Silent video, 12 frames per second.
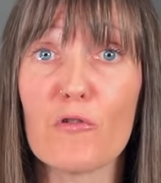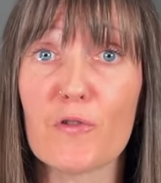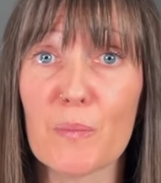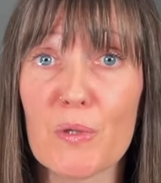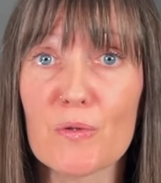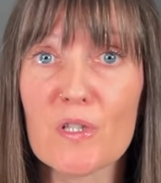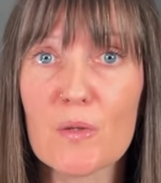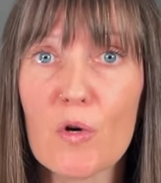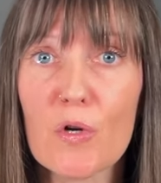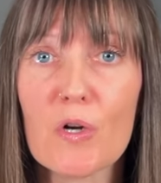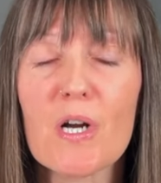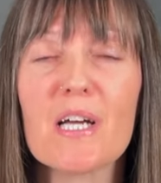for mood
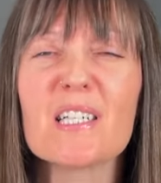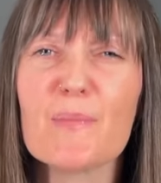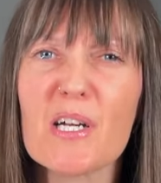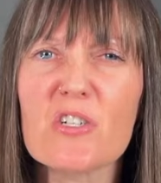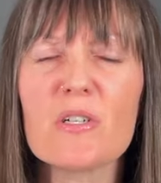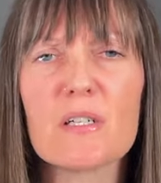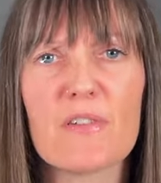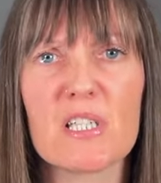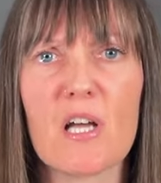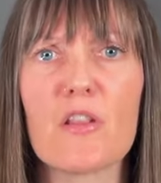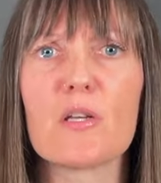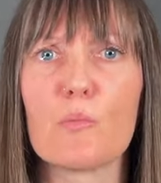disorder, especially if it's
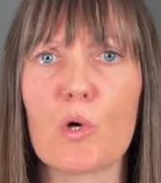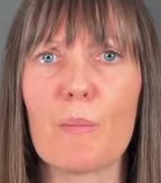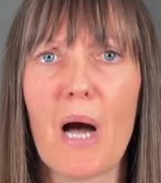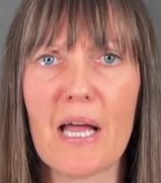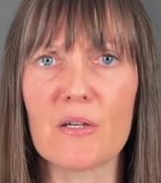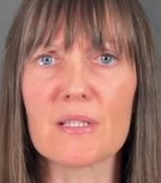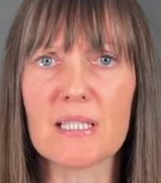on the more mild